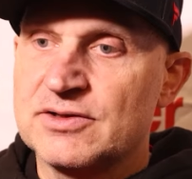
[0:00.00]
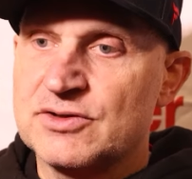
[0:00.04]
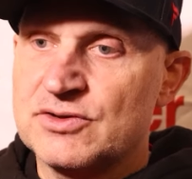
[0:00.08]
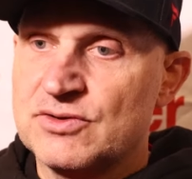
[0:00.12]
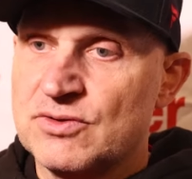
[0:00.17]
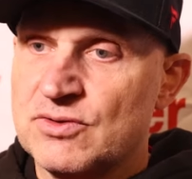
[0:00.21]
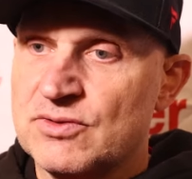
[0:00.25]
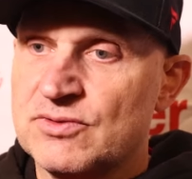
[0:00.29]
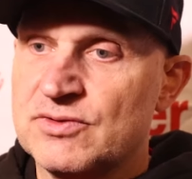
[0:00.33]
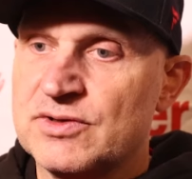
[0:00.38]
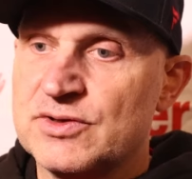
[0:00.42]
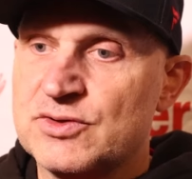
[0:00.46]

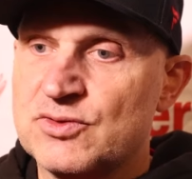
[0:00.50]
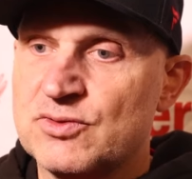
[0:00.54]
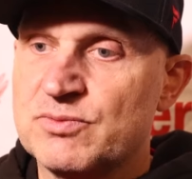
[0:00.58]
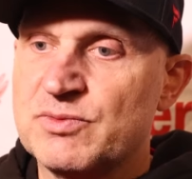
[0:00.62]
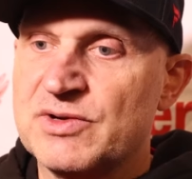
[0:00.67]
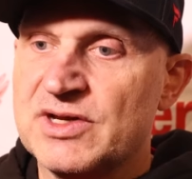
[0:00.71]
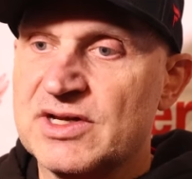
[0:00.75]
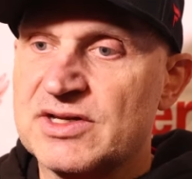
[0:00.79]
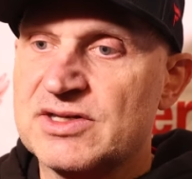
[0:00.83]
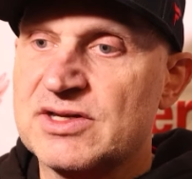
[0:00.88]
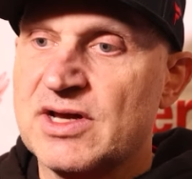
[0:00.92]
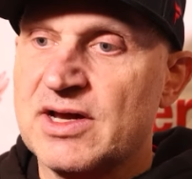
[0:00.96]
So this will
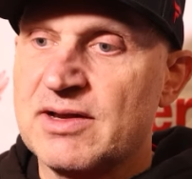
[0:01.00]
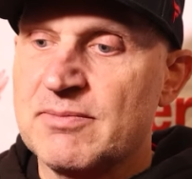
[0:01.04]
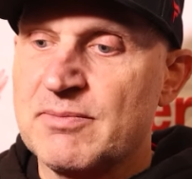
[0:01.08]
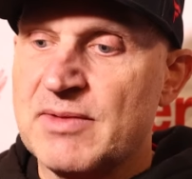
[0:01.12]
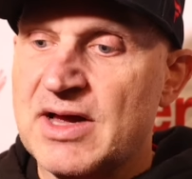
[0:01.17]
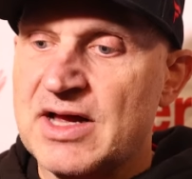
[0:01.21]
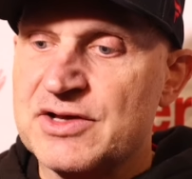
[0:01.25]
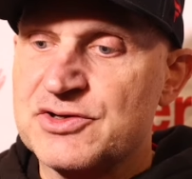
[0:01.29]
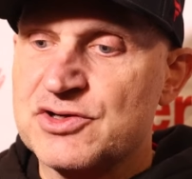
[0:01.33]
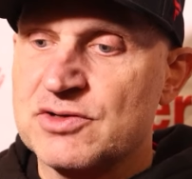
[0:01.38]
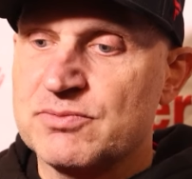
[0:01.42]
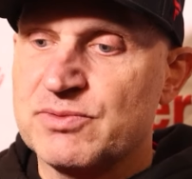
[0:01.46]
be a tight
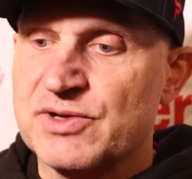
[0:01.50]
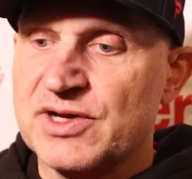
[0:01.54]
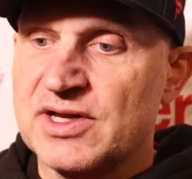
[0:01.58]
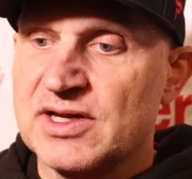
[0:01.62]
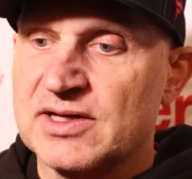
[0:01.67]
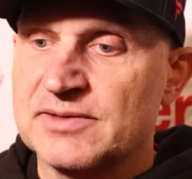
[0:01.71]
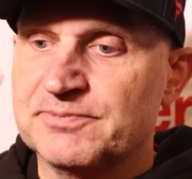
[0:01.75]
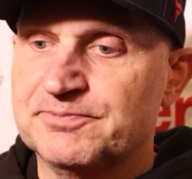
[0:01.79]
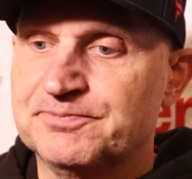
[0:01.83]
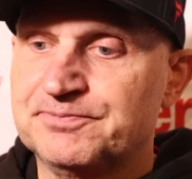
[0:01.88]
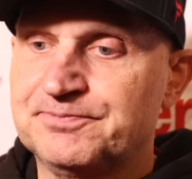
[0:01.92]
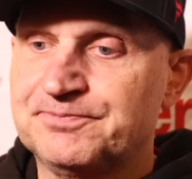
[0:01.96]
matchup
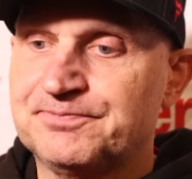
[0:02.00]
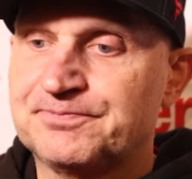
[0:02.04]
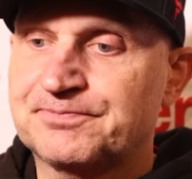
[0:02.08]
again.